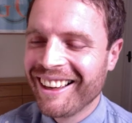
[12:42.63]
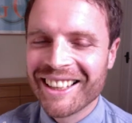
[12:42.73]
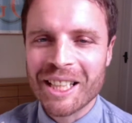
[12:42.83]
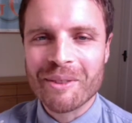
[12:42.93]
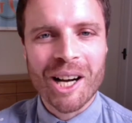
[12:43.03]

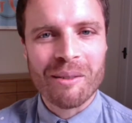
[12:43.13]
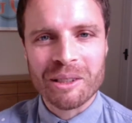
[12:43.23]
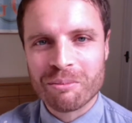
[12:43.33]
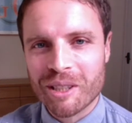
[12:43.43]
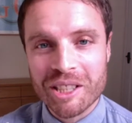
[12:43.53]
keep calm
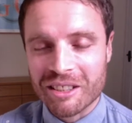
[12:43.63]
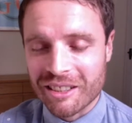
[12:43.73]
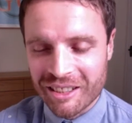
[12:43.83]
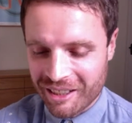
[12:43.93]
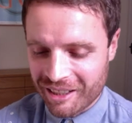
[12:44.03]
under pressure,
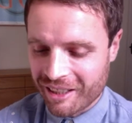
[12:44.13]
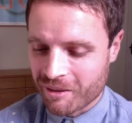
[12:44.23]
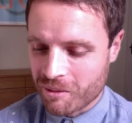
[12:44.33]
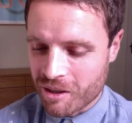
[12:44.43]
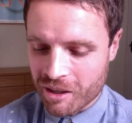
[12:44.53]
and that
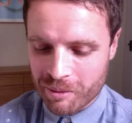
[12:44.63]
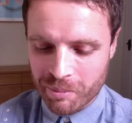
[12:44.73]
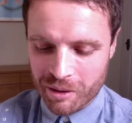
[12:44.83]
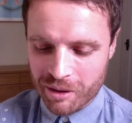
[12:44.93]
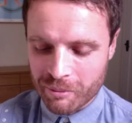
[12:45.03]
doesn't work.
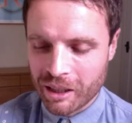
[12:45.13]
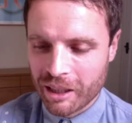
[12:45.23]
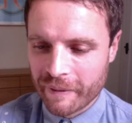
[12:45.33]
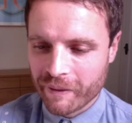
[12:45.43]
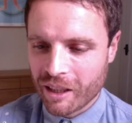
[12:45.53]
But
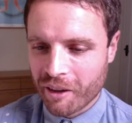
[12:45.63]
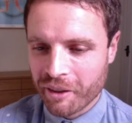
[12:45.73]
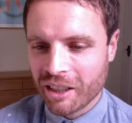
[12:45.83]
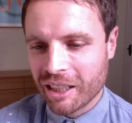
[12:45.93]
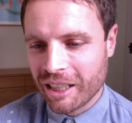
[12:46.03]
I
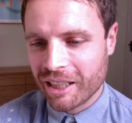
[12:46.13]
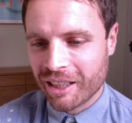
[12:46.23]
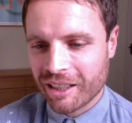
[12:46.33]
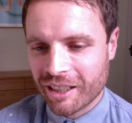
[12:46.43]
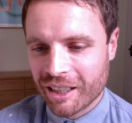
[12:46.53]
think
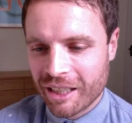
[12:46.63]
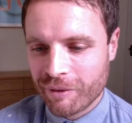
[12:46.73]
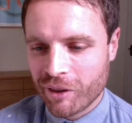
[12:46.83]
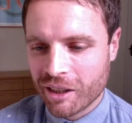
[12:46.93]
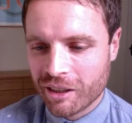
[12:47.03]

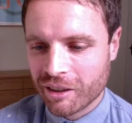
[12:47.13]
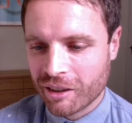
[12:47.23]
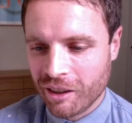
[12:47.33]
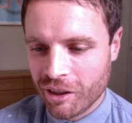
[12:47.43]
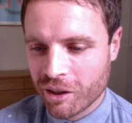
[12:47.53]
if I can
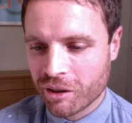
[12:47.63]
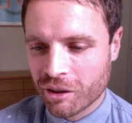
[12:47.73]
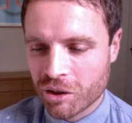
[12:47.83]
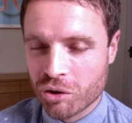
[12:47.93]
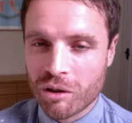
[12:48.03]
learn
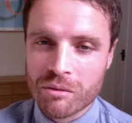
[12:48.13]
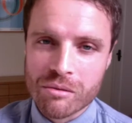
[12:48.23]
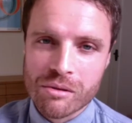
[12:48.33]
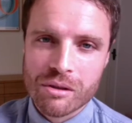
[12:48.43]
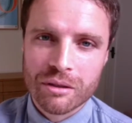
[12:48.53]

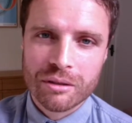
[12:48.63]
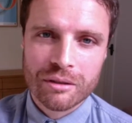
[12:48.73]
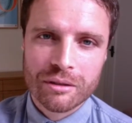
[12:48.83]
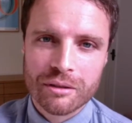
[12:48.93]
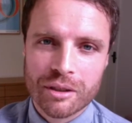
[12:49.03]
control
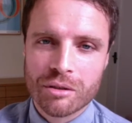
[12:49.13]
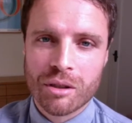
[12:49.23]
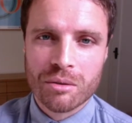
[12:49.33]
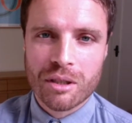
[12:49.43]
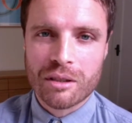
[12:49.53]

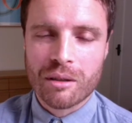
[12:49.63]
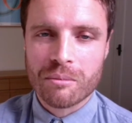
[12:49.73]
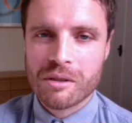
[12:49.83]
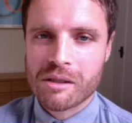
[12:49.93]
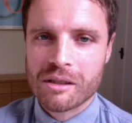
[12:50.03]

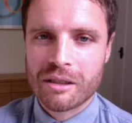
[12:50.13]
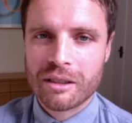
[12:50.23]
setups,